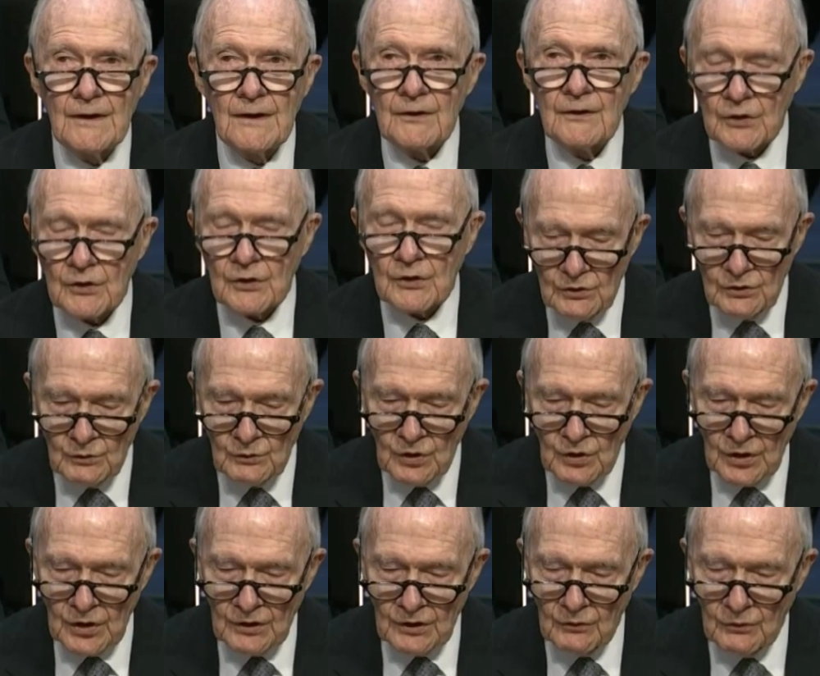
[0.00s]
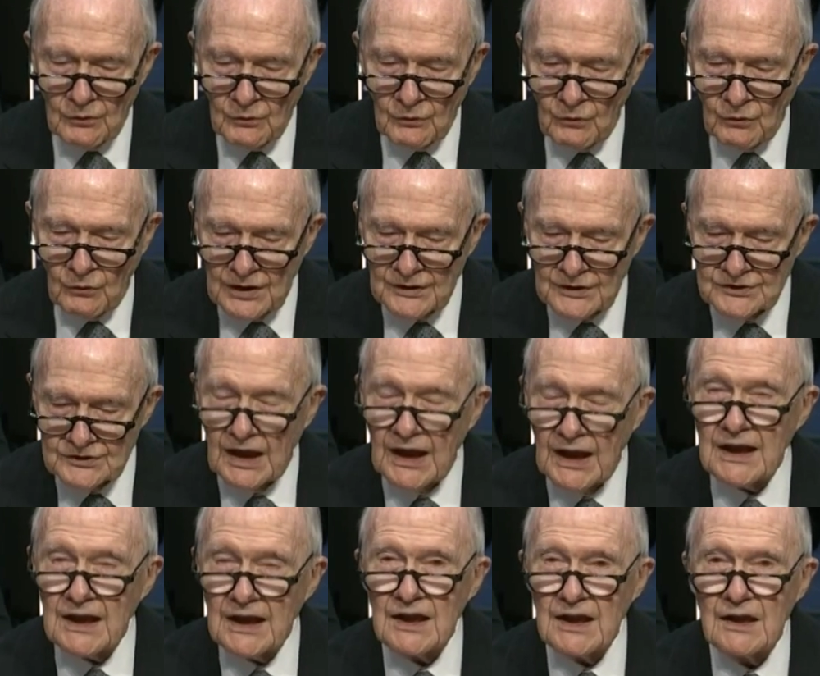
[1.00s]
The Cold War was
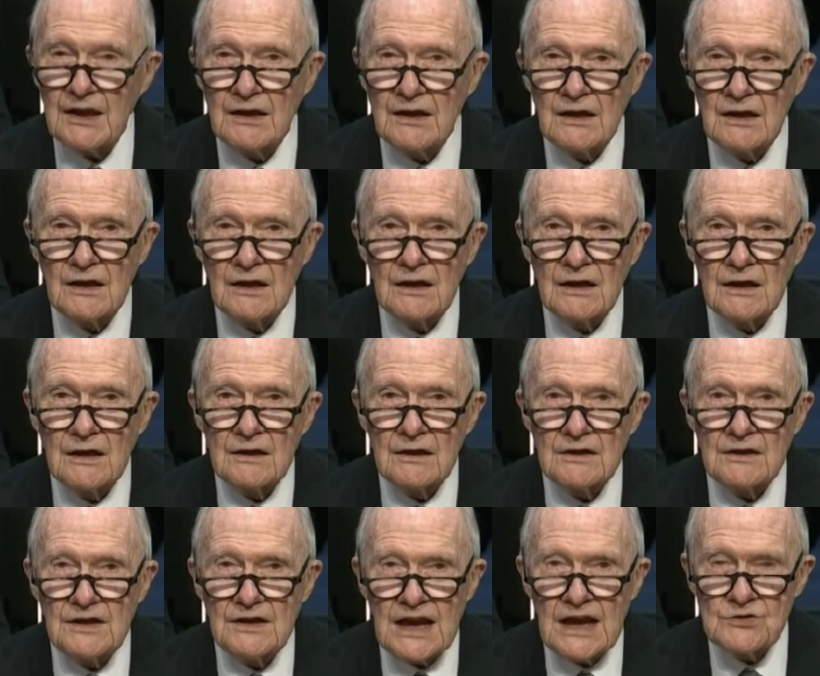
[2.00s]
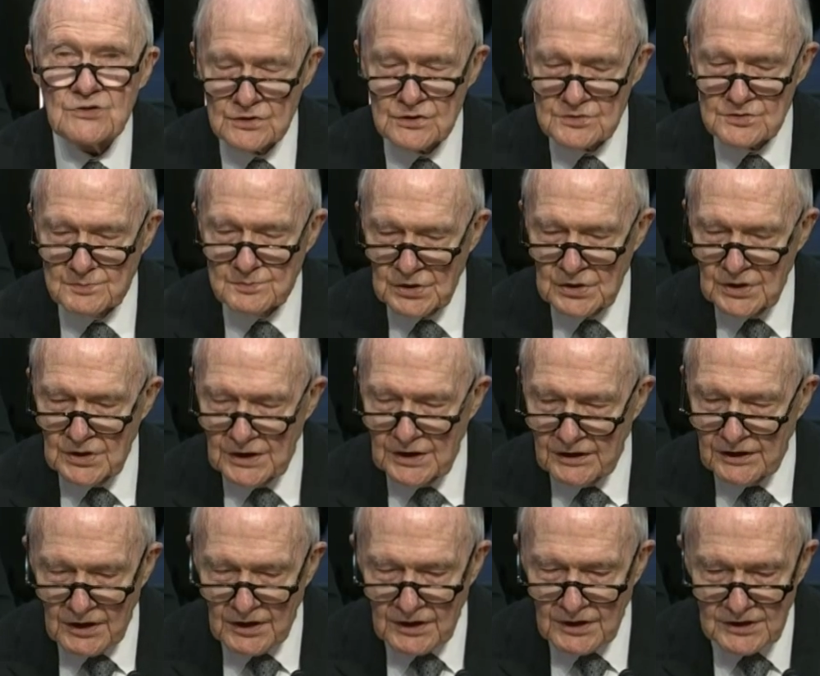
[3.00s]
a dangerous period
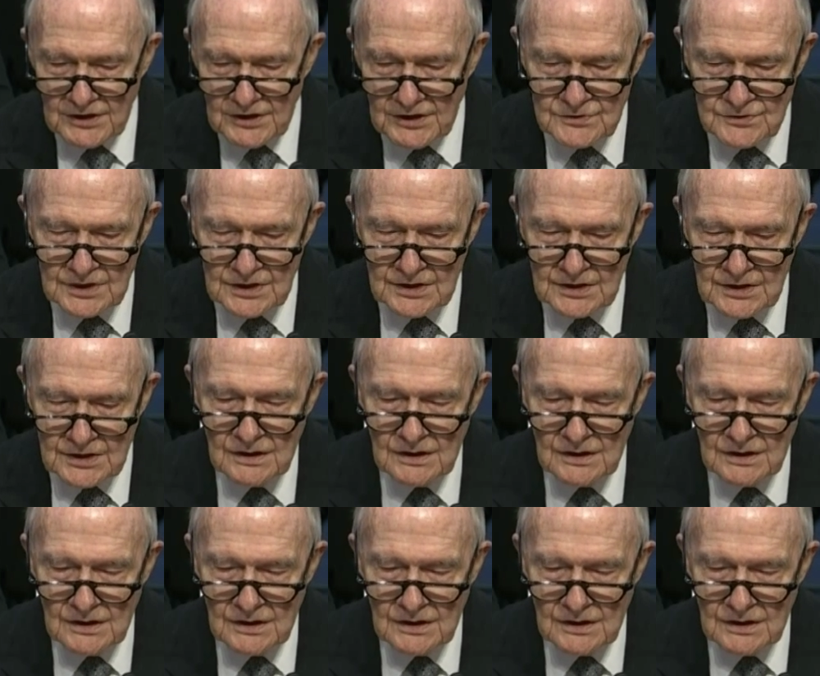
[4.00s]
in our history